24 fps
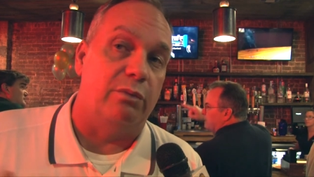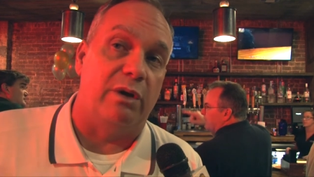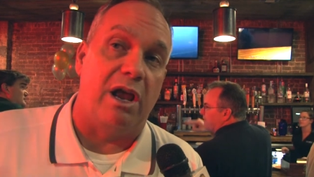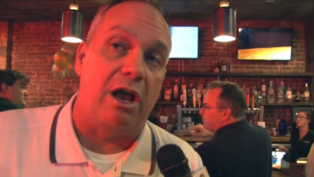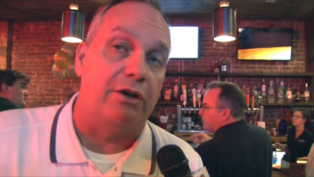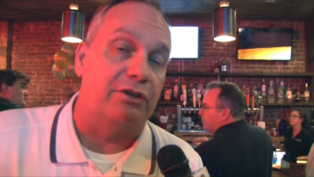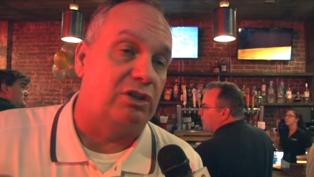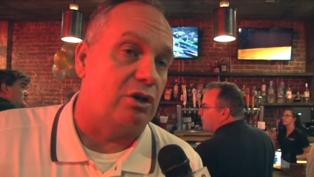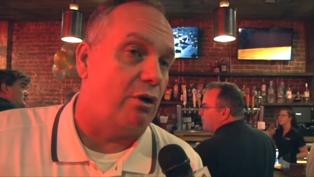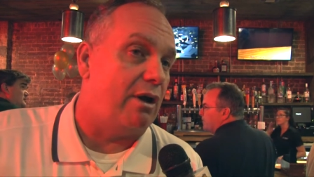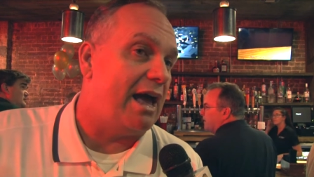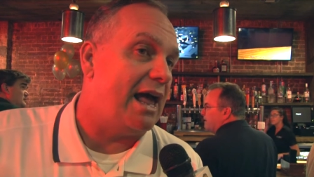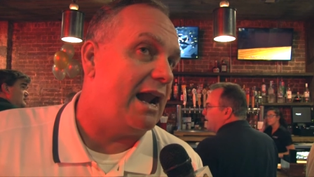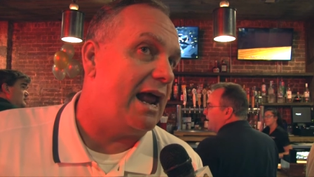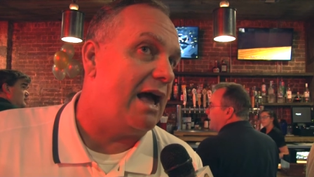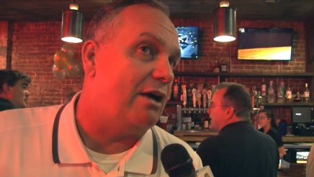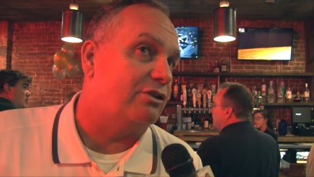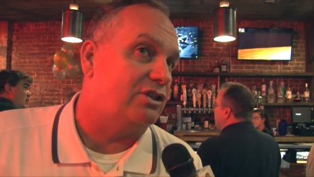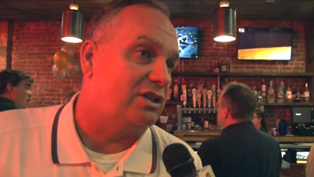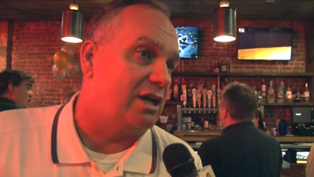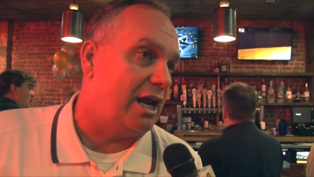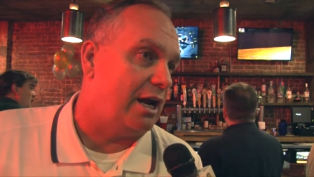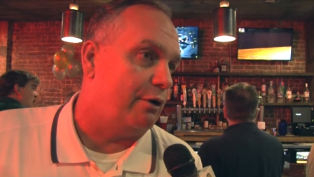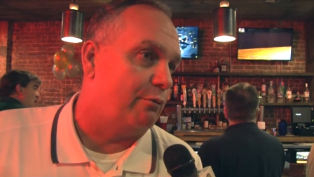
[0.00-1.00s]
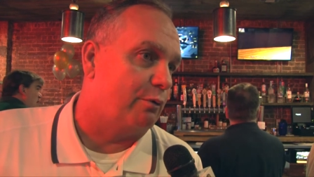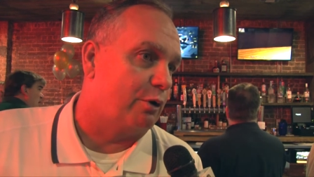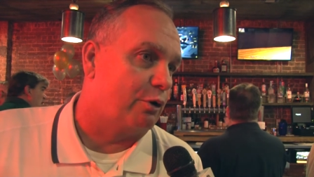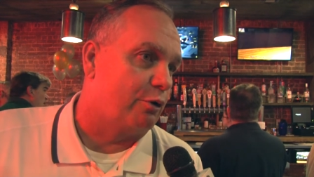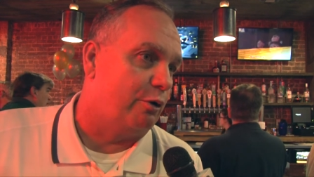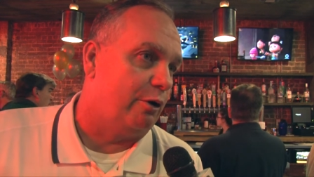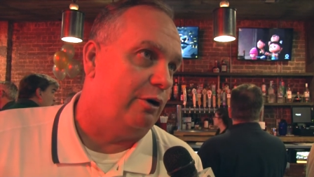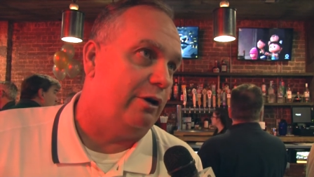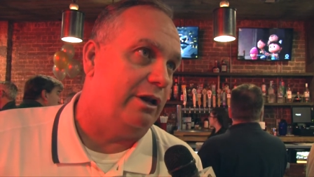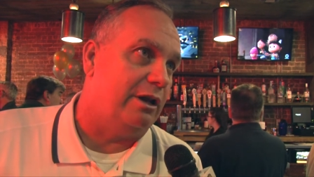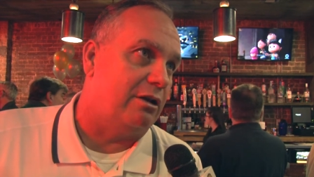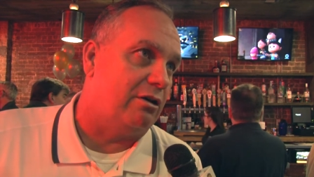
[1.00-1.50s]
We also had outstanding
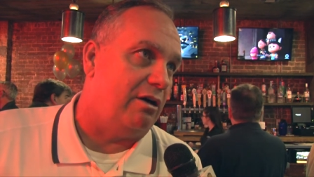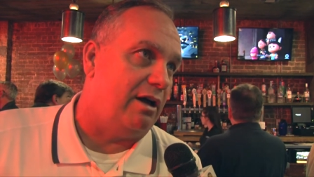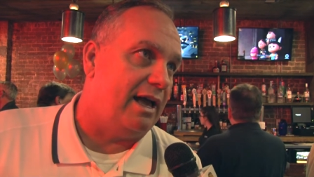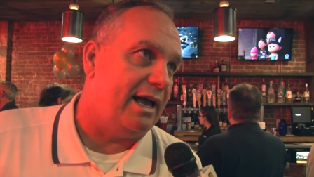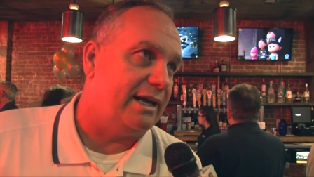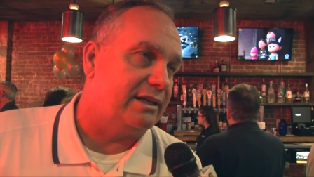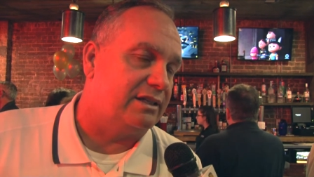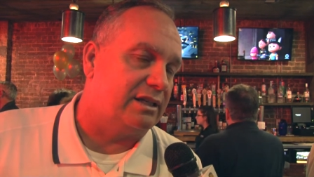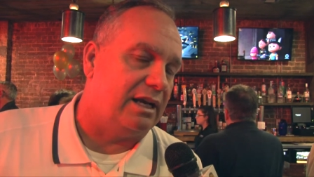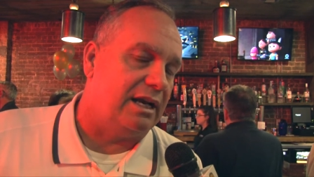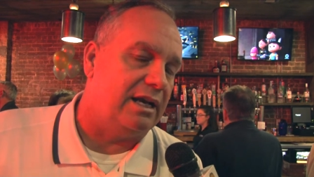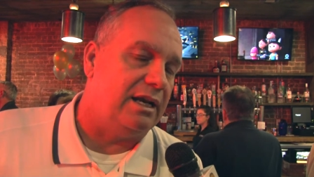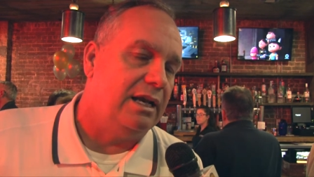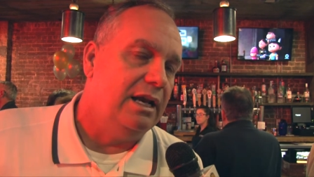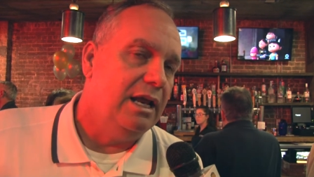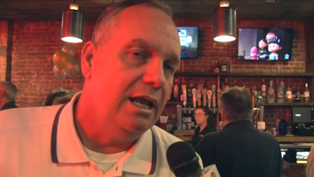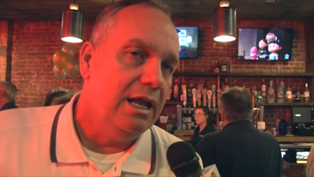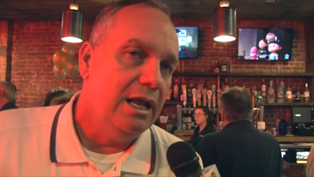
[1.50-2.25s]
recruiting class. And